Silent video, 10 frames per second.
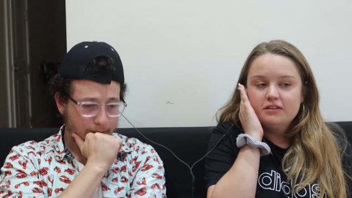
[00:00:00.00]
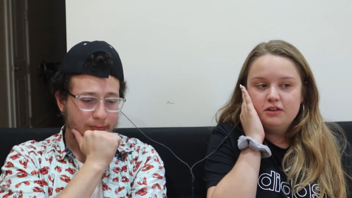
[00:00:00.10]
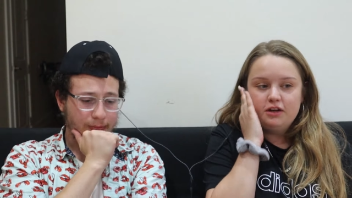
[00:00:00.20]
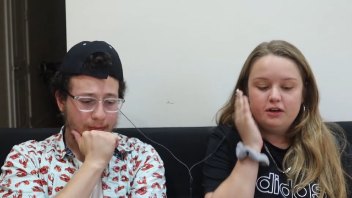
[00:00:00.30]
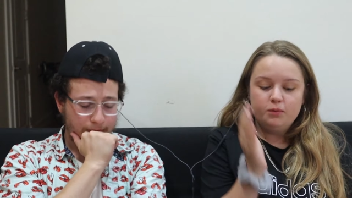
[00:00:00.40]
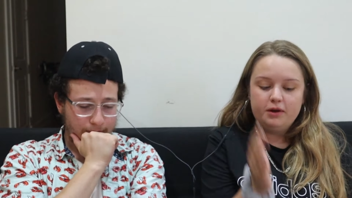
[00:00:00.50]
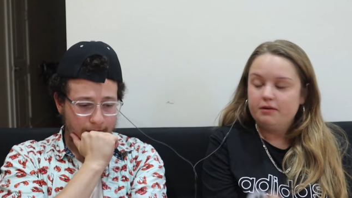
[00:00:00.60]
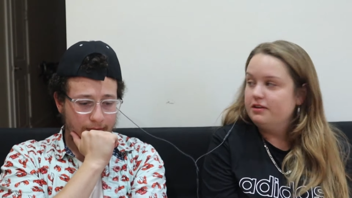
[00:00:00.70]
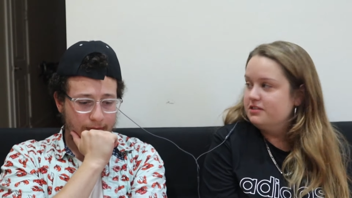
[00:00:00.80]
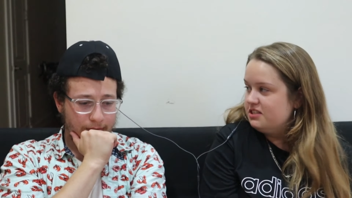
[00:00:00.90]
Speaker 1: they're
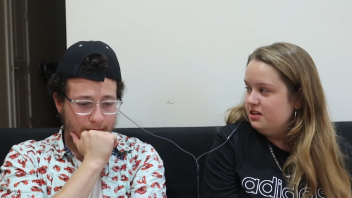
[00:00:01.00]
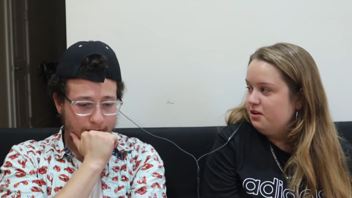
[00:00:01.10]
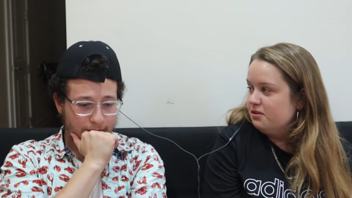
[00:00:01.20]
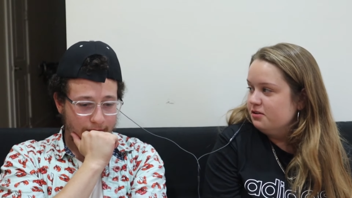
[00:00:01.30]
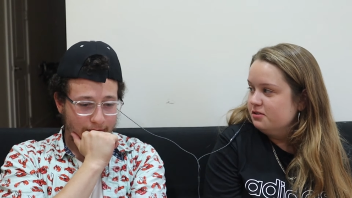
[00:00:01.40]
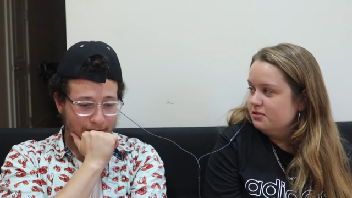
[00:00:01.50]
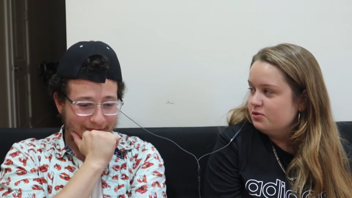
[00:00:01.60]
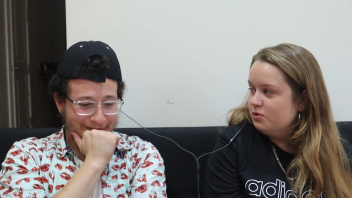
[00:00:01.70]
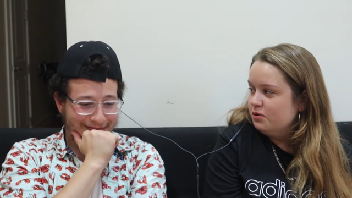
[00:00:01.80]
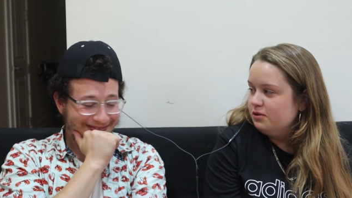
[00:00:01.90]
wearing sneakers,
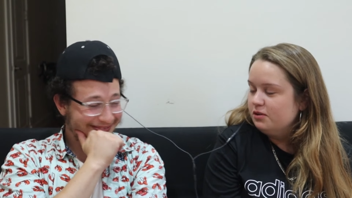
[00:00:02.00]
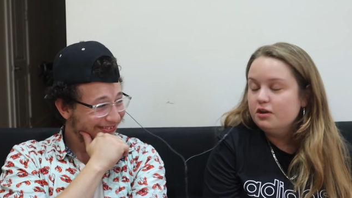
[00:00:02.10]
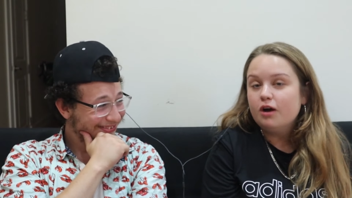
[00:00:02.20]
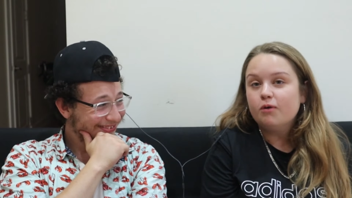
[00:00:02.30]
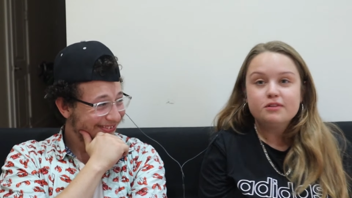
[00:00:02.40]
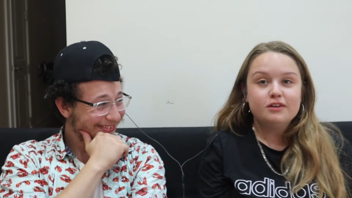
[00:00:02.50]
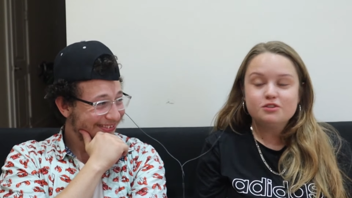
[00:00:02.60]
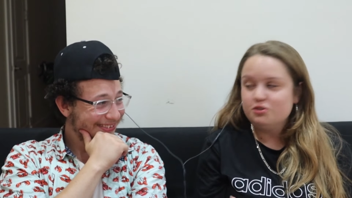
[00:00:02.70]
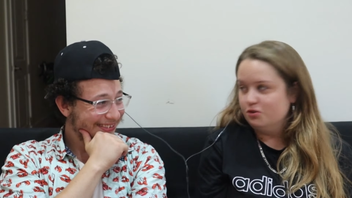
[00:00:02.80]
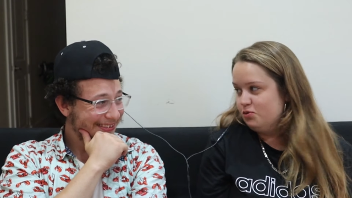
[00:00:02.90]

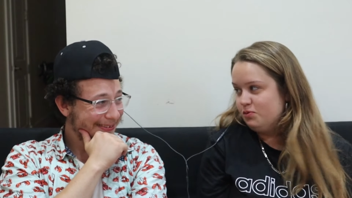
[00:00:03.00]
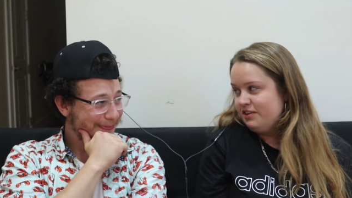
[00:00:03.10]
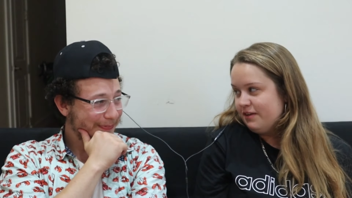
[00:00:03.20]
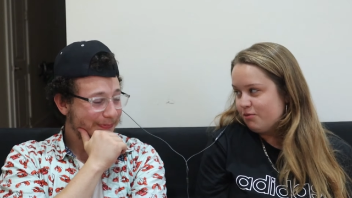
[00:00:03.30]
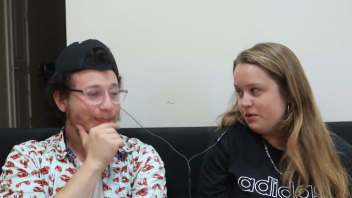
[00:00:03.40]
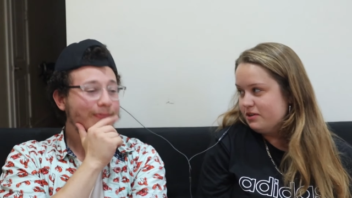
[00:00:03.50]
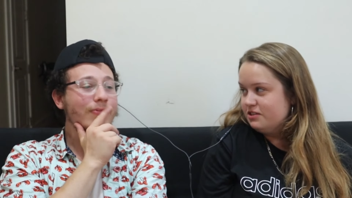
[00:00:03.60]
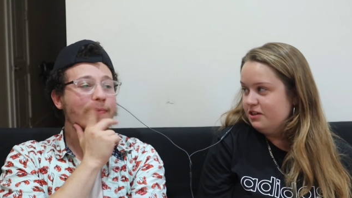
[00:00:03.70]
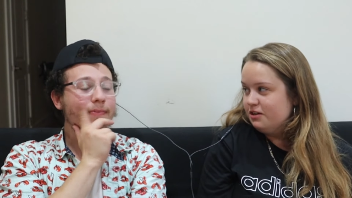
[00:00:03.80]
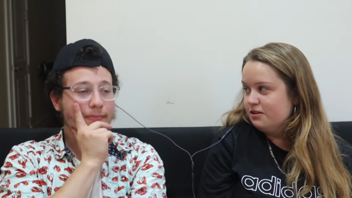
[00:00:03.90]
Orthodox Jews would never wear
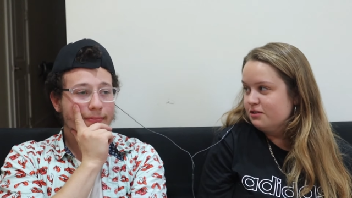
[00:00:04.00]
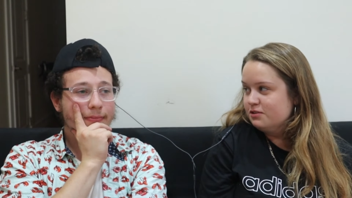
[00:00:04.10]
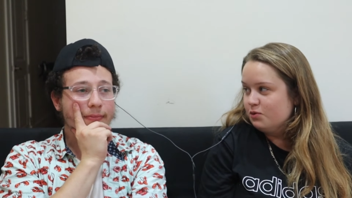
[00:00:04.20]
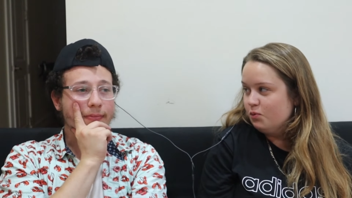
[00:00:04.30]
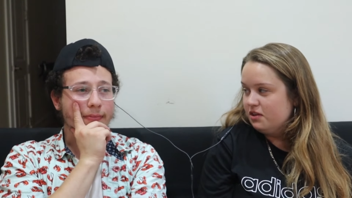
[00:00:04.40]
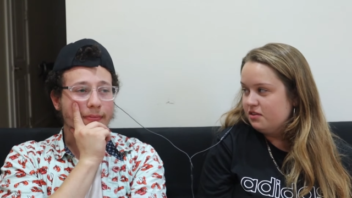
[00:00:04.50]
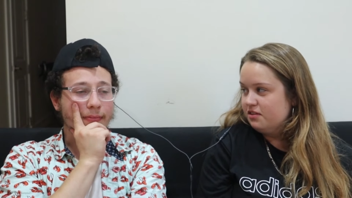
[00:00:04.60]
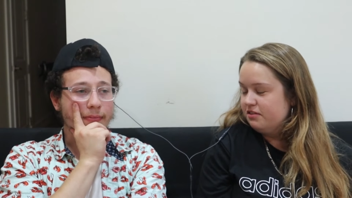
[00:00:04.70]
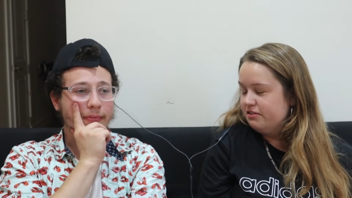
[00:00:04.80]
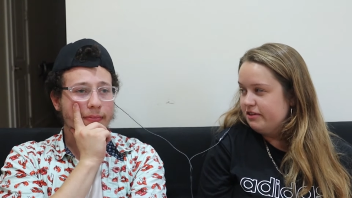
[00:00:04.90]
sneakers with
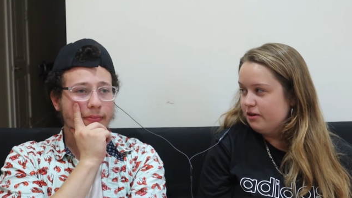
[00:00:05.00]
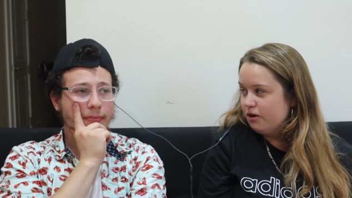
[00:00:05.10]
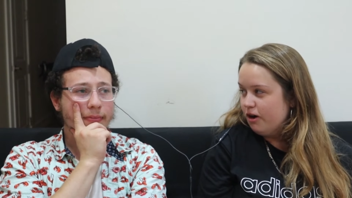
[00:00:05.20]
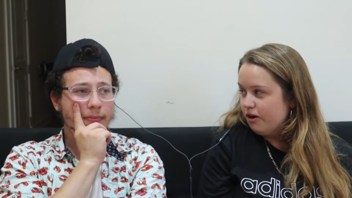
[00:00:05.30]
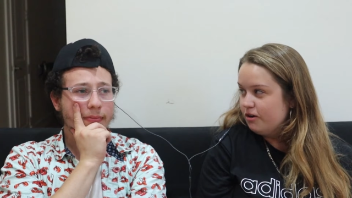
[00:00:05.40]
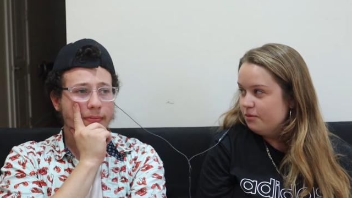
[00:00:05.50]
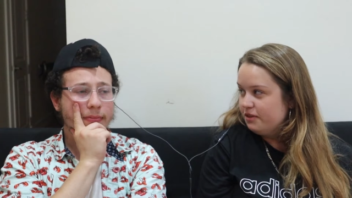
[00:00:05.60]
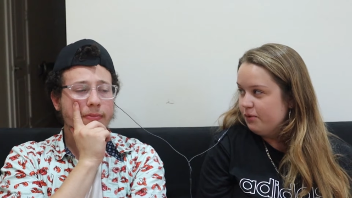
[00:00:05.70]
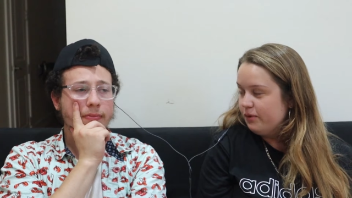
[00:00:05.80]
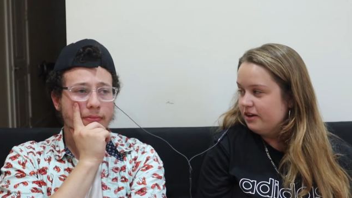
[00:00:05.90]
mm. their garb.
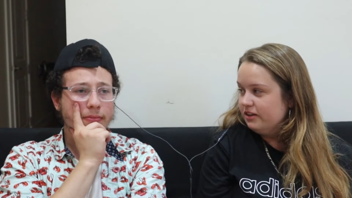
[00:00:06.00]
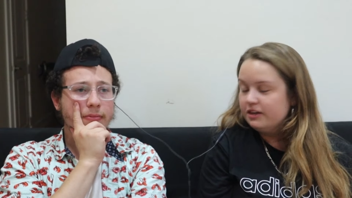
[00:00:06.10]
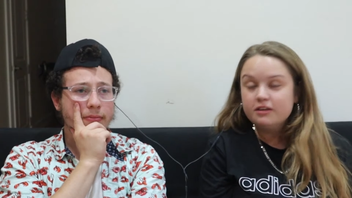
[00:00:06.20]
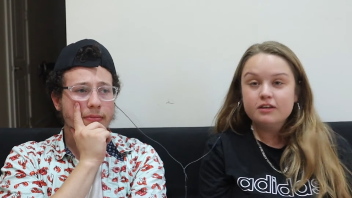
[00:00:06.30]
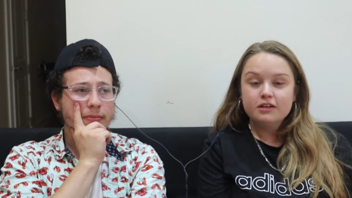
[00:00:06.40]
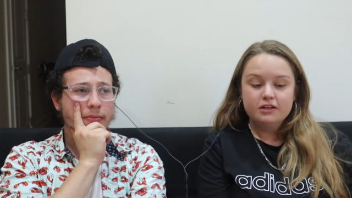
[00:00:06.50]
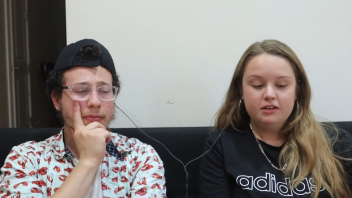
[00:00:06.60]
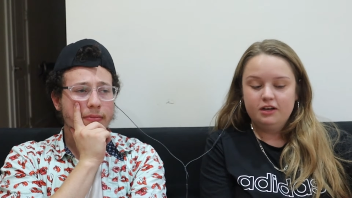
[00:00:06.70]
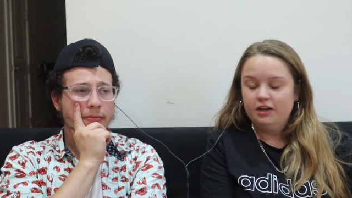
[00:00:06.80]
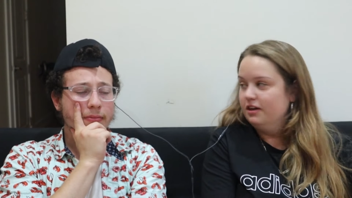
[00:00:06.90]
They wear like
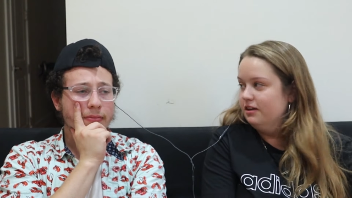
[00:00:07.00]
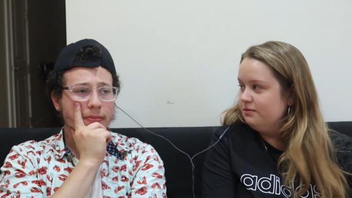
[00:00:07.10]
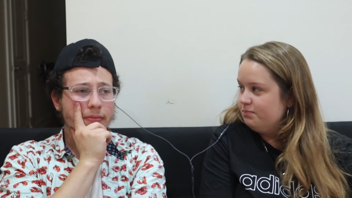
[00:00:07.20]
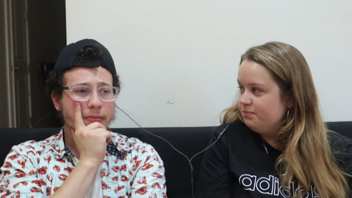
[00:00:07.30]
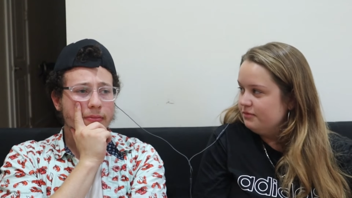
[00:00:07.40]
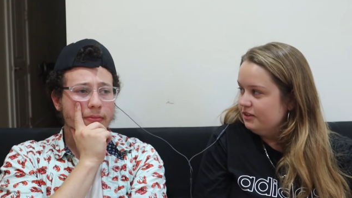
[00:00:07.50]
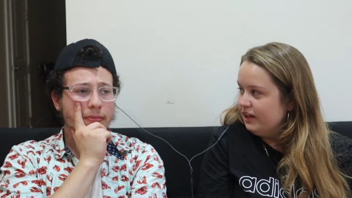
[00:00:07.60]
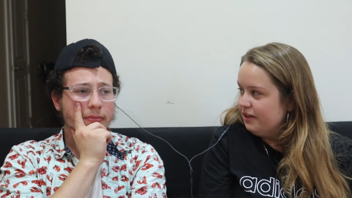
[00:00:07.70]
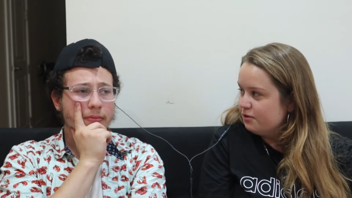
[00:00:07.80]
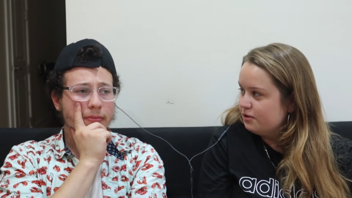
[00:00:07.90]
uh,
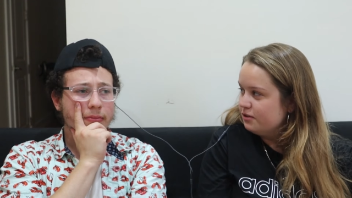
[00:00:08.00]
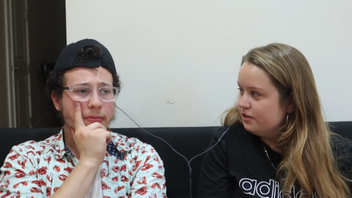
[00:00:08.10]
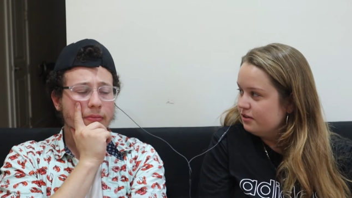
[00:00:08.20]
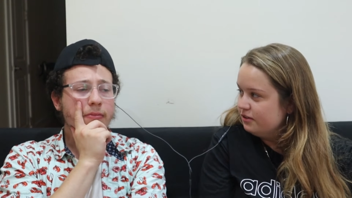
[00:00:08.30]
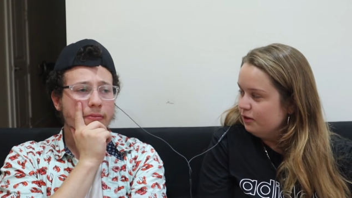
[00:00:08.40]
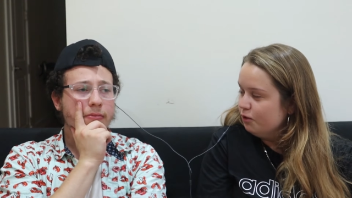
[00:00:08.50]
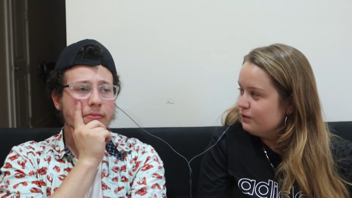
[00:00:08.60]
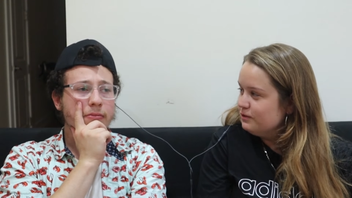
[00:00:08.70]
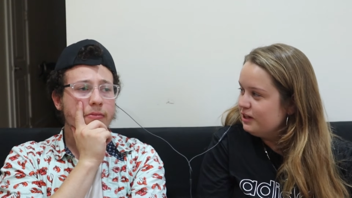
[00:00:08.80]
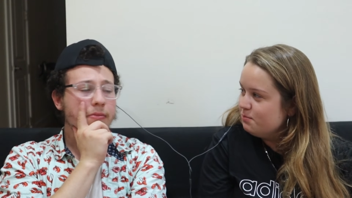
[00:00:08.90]
leather
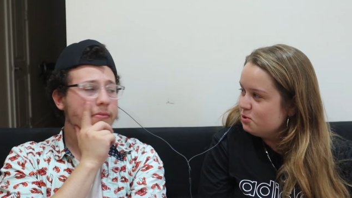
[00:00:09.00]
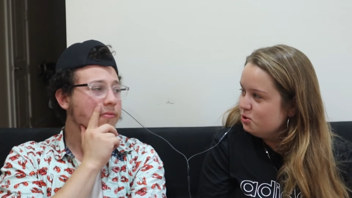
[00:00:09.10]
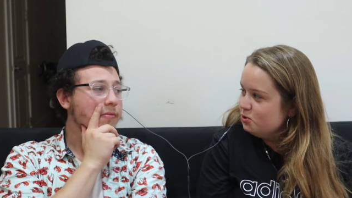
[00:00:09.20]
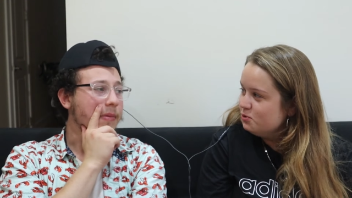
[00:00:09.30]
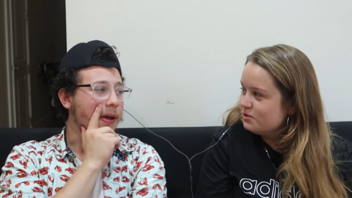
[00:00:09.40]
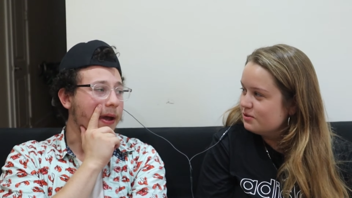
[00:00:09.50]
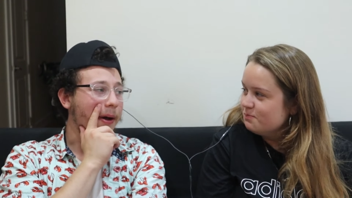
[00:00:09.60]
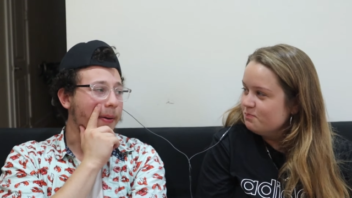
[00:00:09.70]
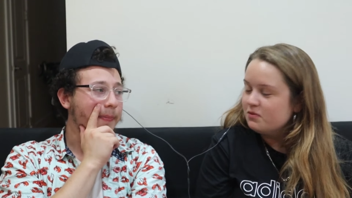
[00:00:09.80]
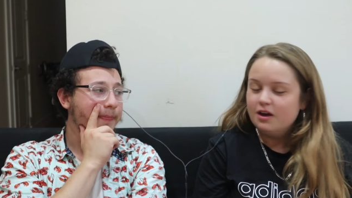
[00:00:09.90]
loafer type shoes.
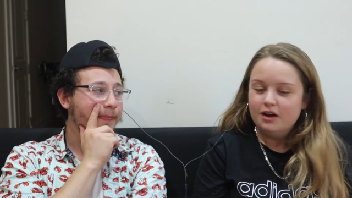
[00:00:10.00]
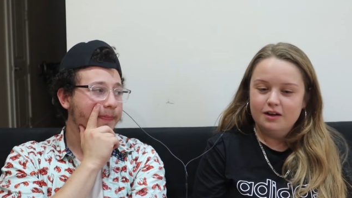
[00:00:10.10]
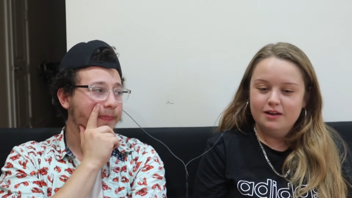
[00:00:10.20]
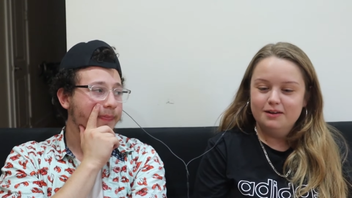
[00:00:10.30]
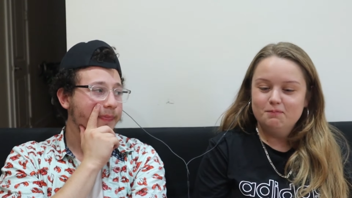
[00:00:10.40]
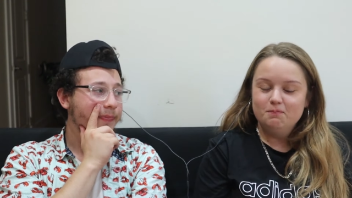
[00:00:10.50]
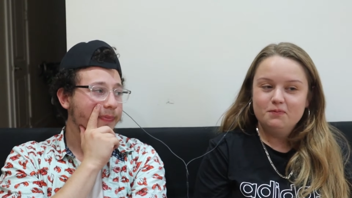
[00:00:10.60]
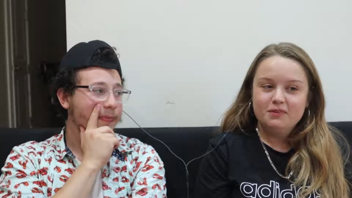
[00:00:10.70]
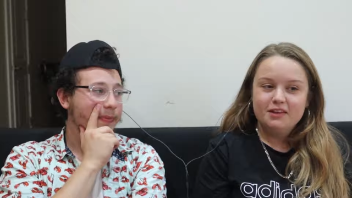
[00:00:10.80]
Yeah. Um,